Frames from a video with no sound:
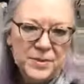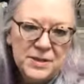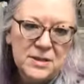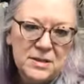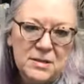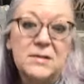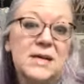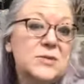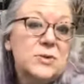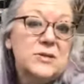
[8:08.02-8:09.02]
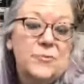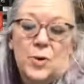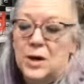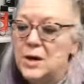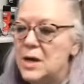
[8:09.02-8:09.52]
the dormant season. So that's what
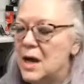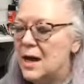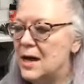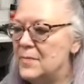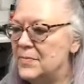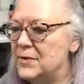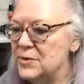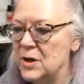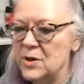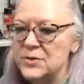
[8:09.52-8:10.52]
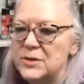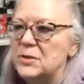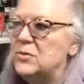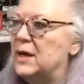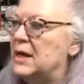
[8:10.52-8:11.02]
it's for. There's
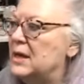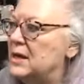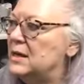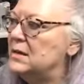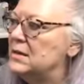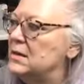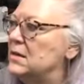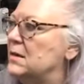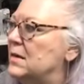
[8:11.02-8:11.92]
also a